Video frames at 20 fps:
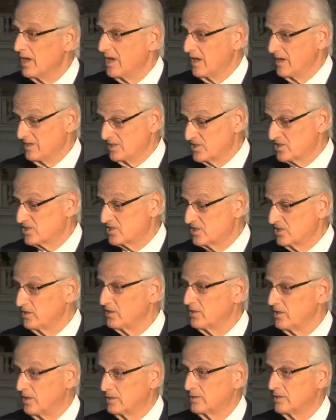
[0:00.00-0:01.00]
and
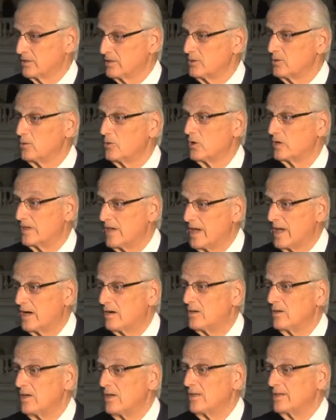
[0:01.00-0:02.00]
still under the law now
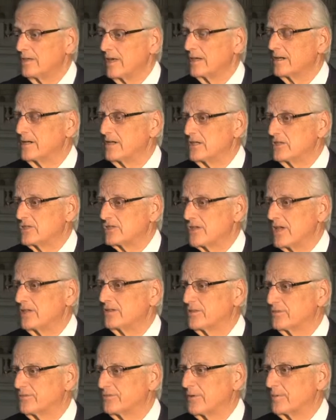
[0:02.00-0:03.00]
get an
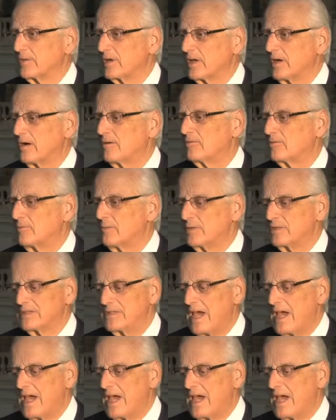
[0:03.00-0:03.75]
incentive from the government.